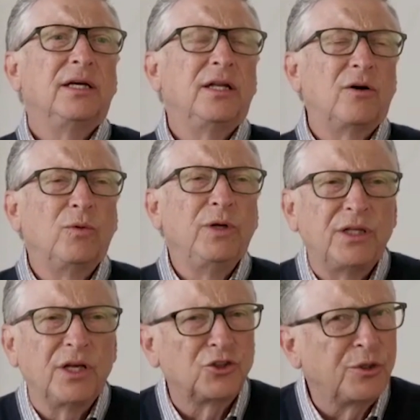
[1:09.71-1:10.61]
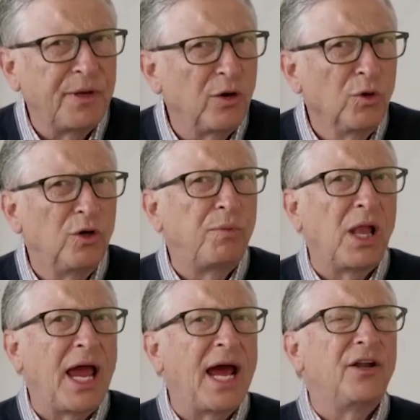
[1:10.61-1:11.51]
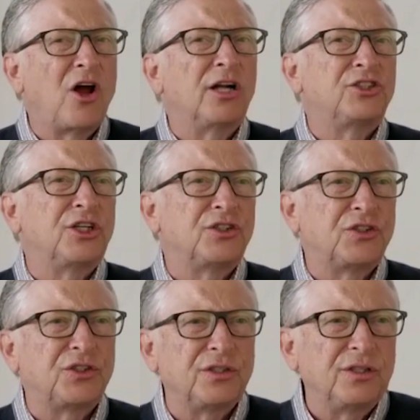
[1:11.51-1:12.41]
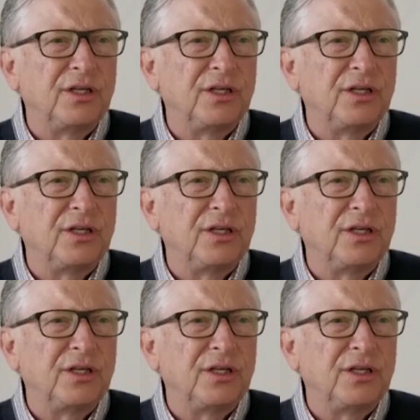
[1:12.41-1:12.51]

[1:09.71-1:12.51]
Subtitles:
you know, there should be a real plan, not just,